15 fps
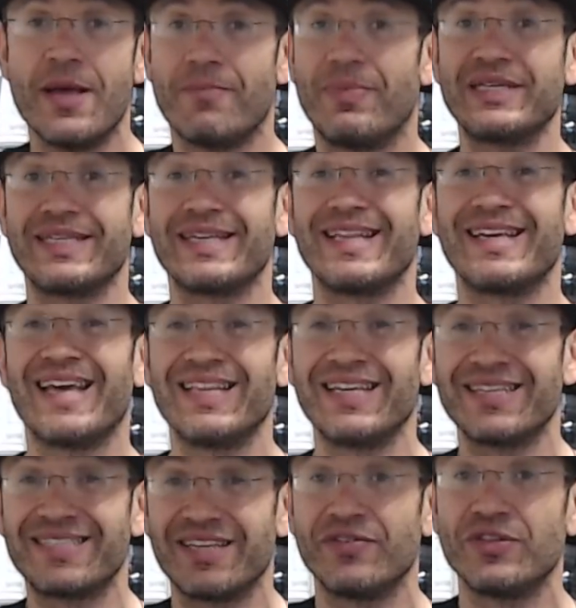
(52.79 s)
basically getting
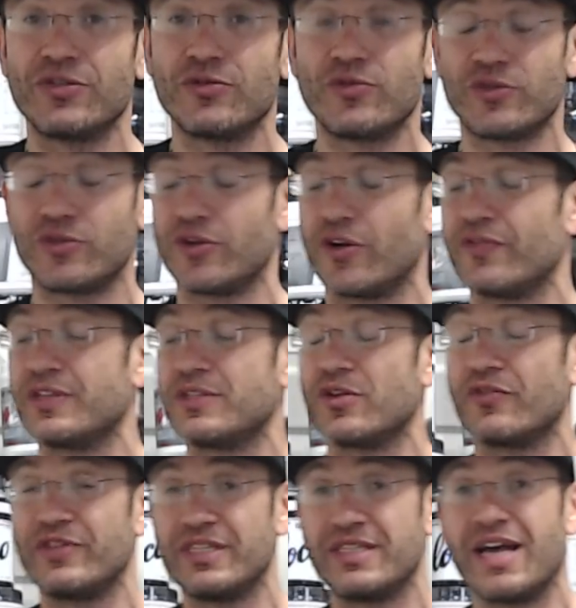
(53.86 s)
72 servings
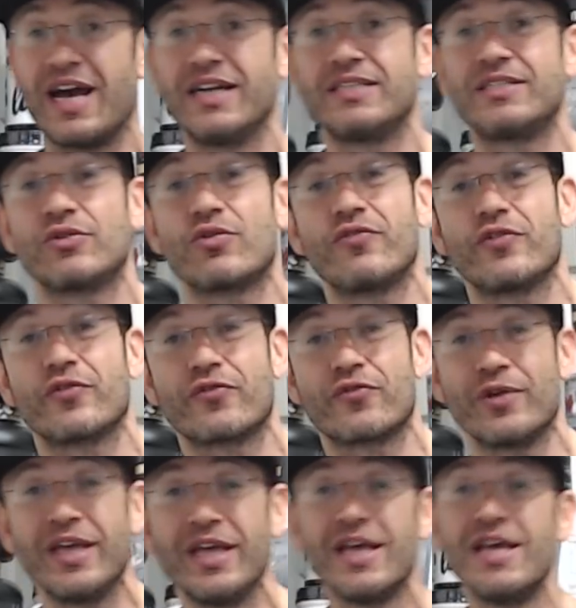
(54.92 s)
of this HYDE Zero for
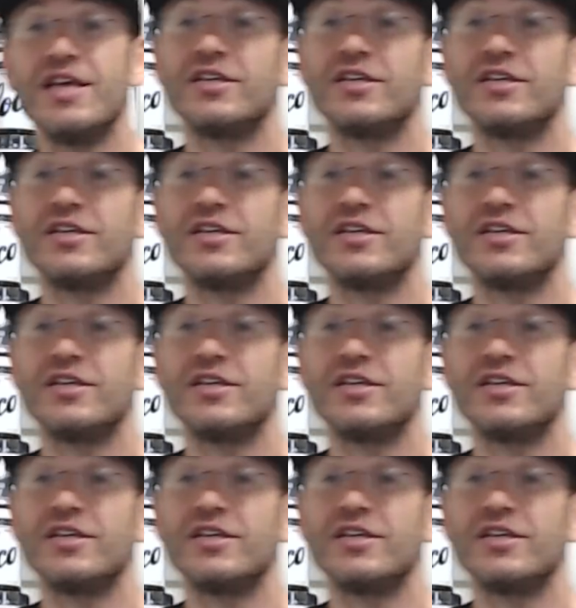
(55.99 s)
free.